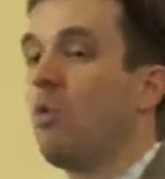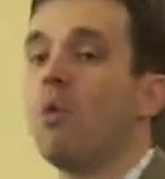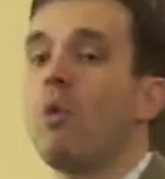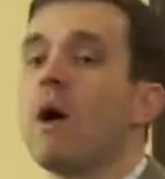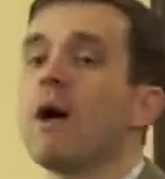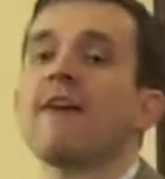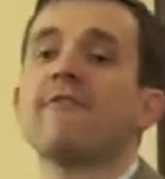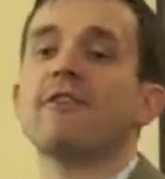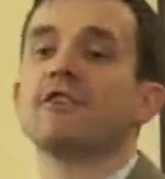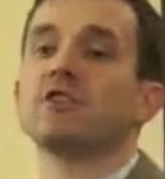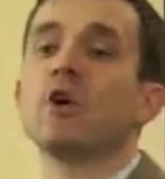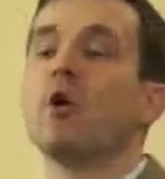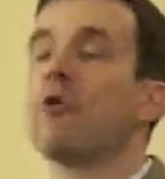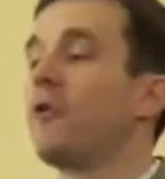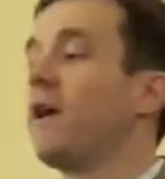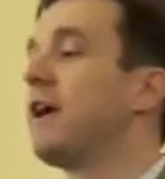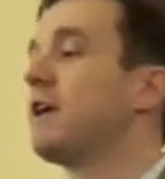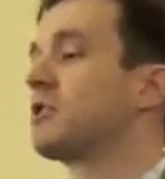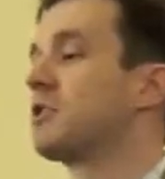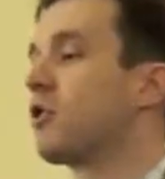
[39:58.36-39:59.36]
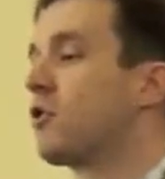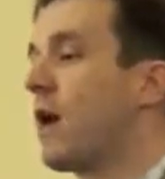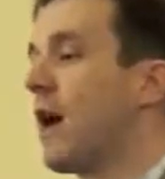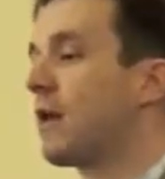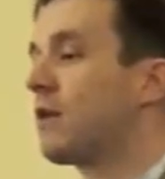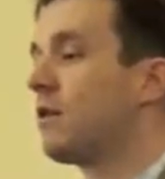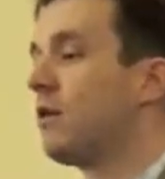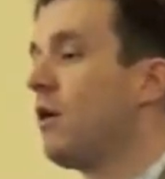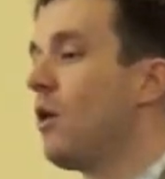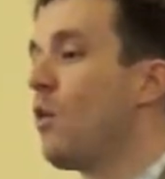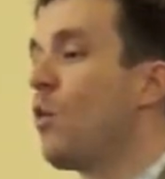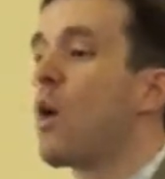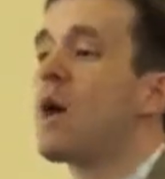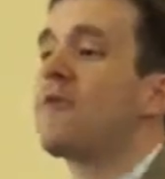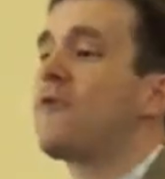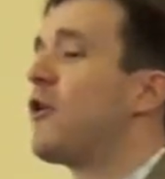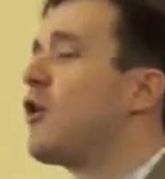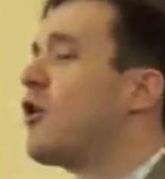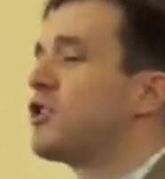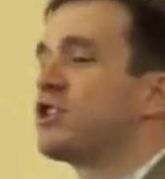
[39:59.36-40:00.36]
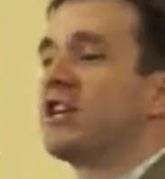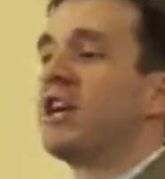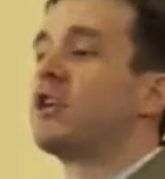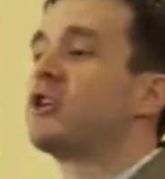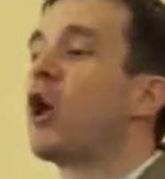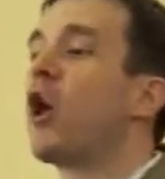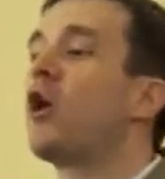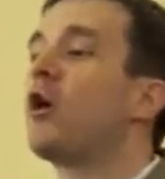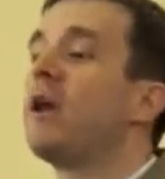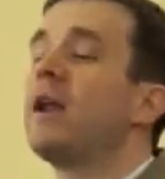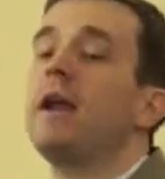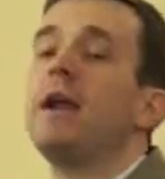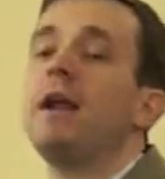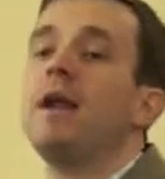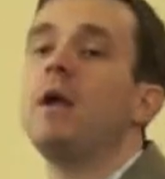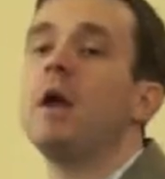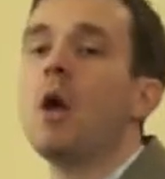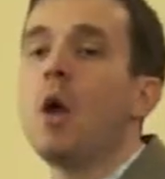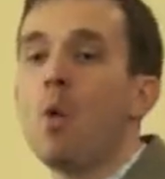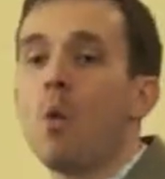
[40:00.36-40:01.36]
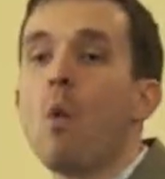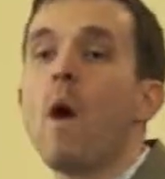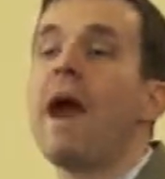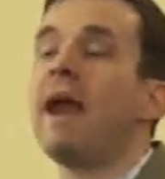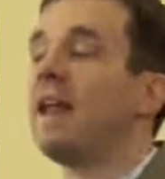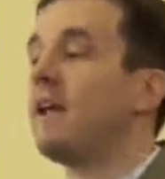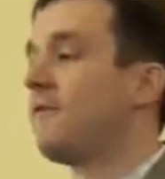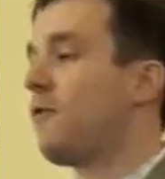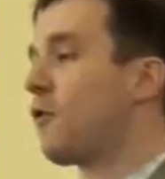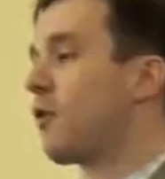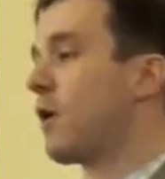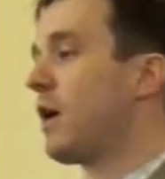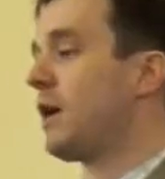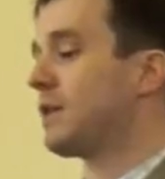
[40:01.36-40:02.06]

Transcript: What if this whole thing is correct? What if there is an eternity waiting for